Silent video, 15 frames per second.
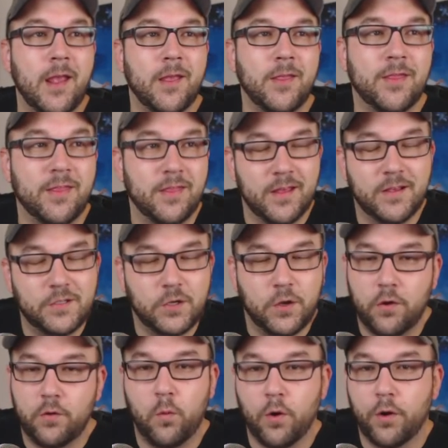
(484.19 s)
this
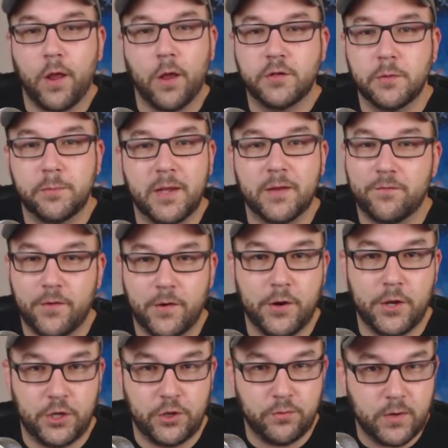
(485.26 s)
could work out to be a
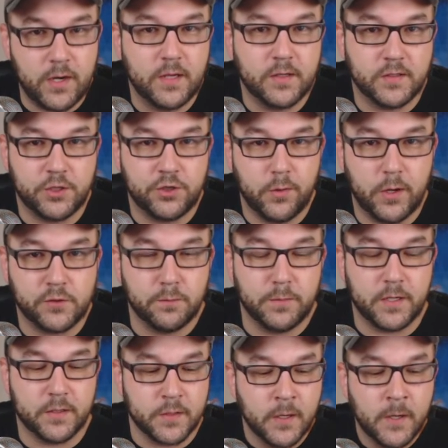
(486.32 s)
very unique situation,
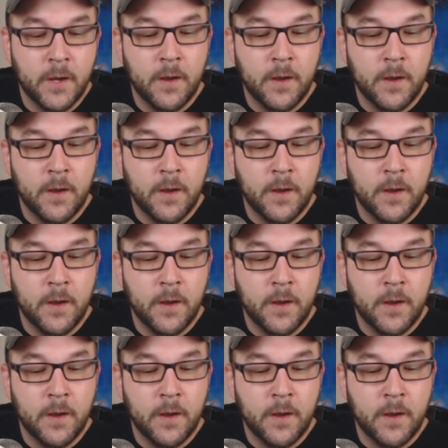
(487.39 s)
because